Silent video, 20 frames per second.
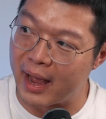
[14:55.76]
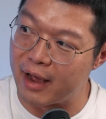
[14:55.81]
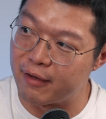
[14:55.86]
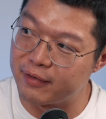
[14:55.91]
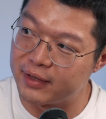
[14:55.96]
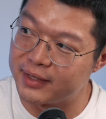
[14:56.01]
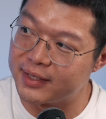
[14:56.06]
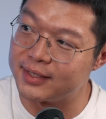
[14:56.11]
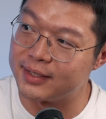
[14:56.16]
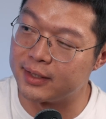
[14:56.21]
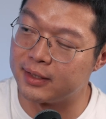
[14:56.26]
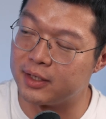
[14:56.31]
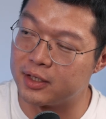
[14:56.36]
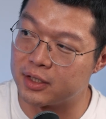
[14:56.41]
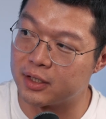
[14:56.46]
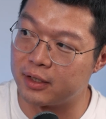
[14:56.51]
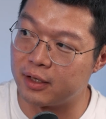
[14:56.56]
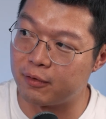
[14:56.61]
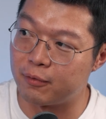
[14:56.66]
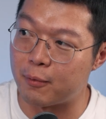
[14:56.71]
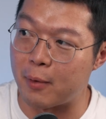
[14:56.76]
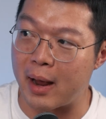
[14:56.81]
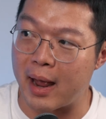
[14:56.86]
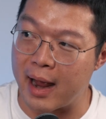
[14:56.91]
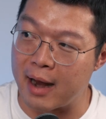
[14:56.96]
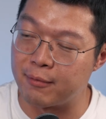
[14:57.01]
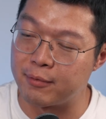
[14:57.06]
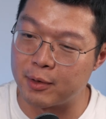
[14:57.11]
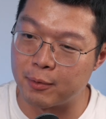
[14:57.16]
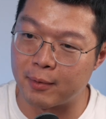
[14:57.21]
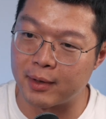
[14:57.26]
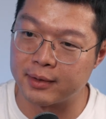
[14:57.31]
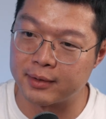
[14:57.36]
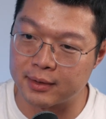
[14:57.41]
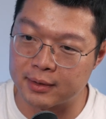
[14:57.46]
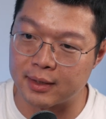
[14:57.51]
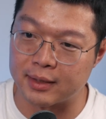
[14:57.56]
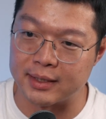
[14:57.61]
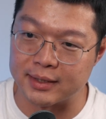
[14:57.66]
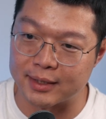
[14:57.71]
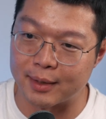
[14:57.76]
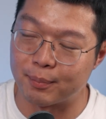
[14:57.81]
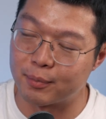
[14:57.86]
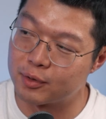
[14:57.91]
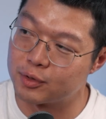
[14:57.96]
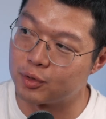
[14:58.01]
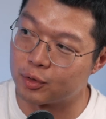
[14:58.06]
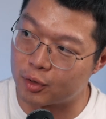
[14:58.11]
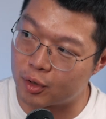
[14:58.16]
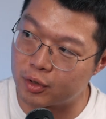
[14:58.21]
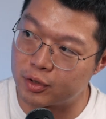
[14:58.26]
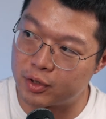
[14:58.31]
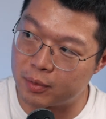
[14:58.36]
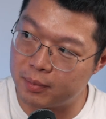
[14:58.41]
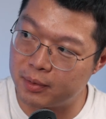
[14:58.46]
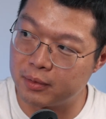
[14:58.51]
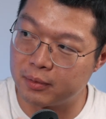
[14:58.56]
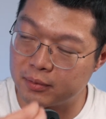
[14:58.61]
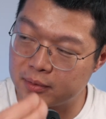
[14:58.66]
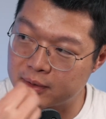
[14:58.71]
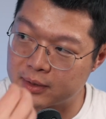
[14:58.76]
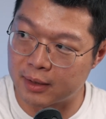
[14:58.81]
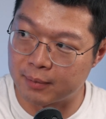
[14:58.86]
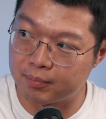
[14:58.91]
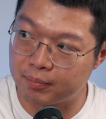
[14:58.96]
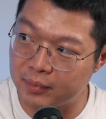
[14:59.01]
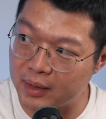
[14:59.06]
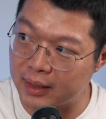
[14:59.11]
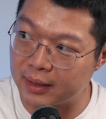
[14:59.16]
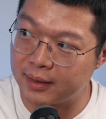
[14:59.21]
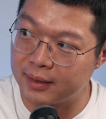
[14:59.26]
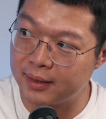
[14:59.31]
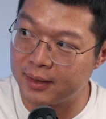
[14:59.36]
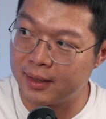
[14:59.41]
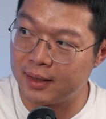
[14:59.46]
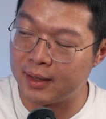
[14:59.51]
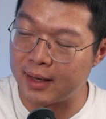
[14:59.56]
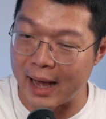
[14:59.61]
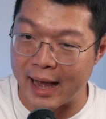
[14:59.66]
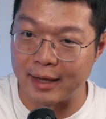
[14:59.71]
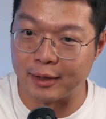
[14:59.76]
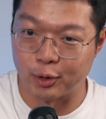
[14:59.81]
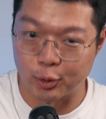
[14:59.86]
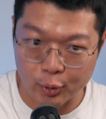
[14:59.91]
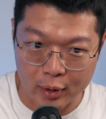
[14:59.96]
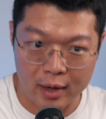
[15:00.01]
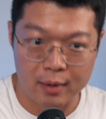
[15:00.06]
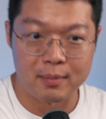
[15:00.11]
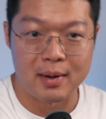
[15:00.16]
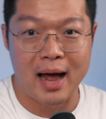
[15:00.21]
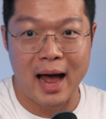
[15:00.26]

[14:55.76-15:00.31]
having this initiative where everyone is supposed to contribute something and to help